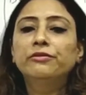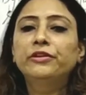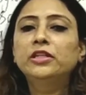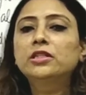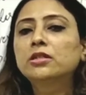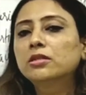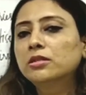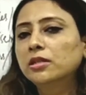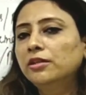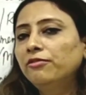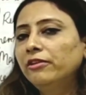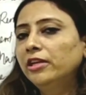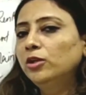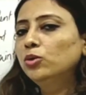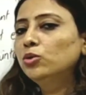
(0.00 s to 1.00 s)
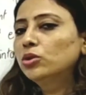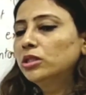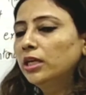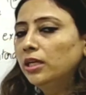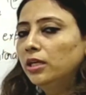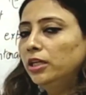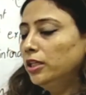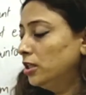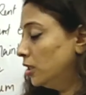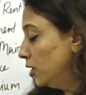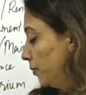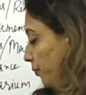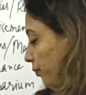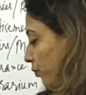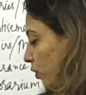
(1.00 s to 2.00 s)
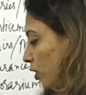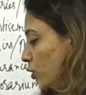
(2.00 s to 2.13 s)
fixed asset, when you sell it,